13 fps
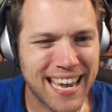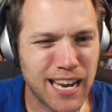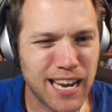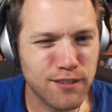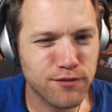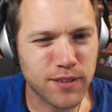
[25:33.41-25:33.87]

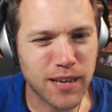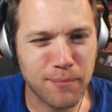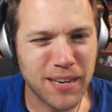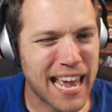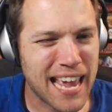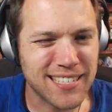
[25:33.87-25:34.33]

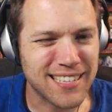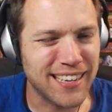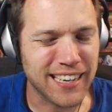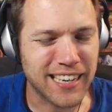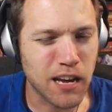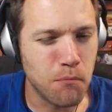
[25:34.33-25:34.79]
I'm not
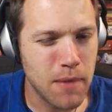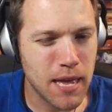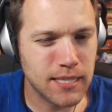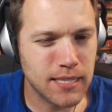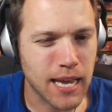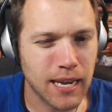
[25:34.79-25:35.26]
asking you to
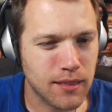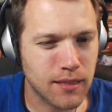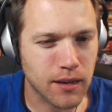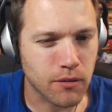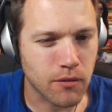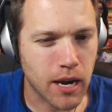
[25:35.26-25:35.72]
commit to
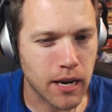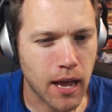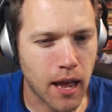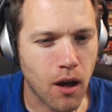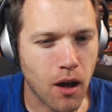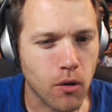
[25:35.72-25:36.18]
anything
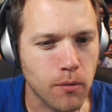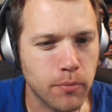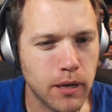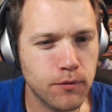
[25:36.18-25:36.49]
right now,